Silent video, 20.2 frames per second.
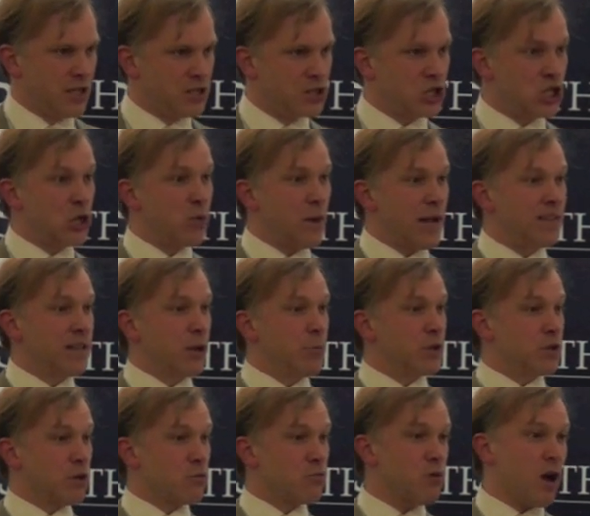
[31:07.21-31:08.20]
So you end up
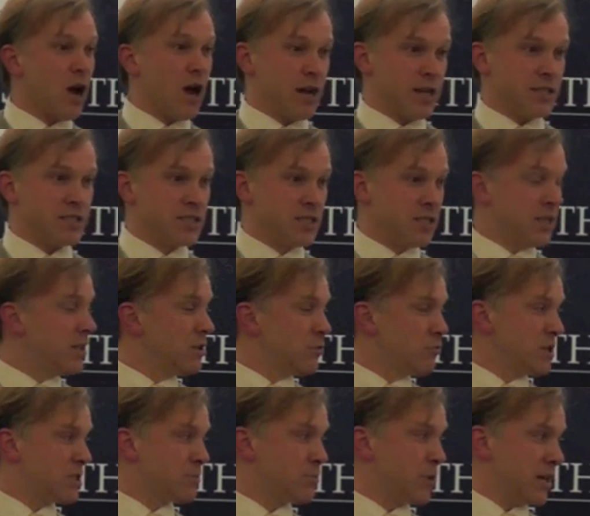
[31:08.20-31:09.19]
with a rise in the
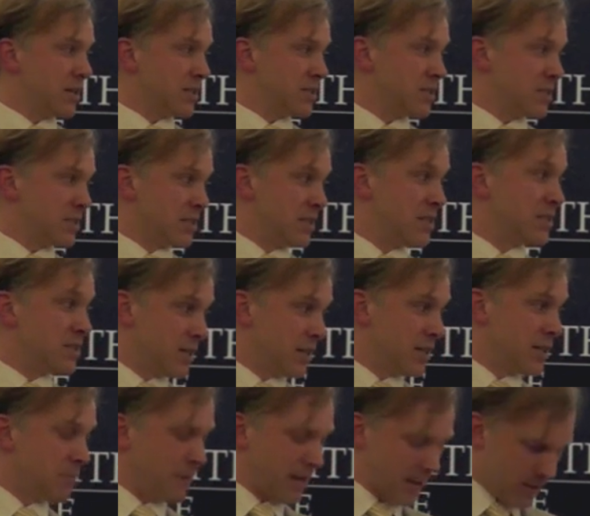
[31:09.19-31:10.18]
risk practices
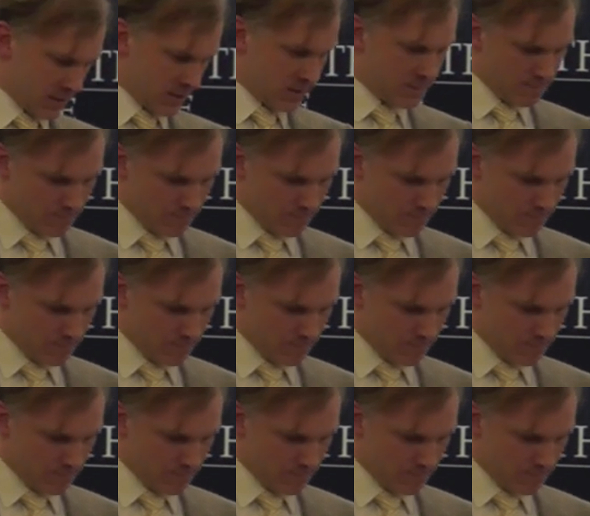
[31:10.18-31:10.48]
inside the banks.